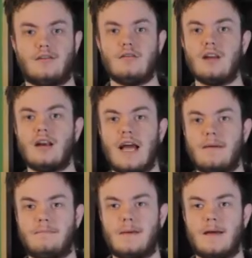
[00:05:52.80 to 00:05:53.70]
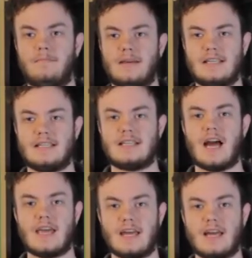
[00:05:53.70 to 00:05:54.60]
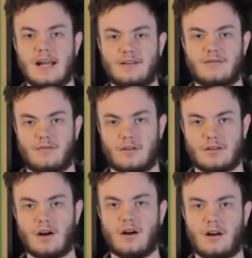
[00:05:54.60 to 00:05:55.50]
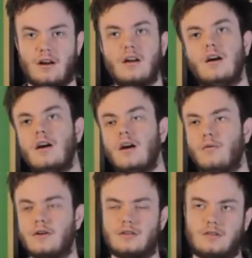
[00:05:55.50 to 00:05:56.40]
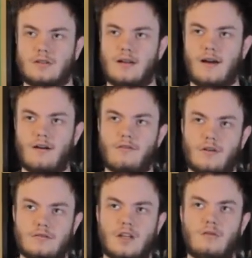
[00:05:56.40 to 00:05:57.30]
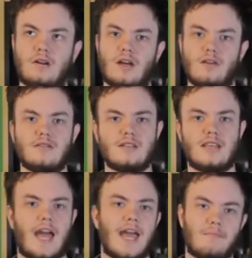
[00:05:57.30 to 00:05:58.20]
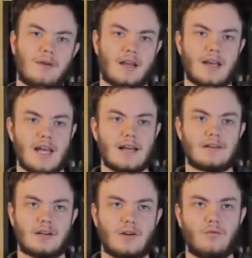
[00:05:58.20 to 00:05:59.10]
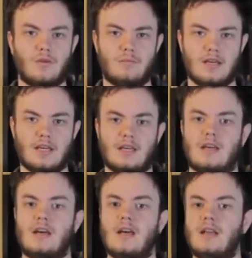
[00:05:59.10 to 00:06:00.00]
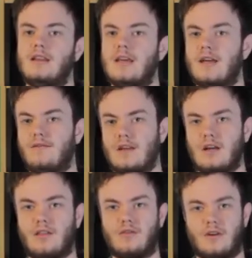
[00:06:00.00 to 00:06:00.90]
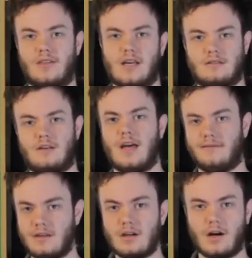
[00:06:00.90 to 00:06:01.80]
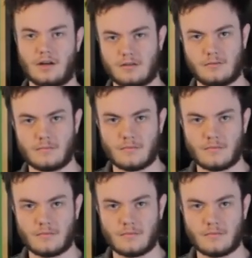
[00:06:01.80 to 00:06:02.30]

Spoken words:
You do need an 8-pin PCIe connector for this card, which of course the only one not using the 8-pin connector would be the NVIDIA 3000 FE cards.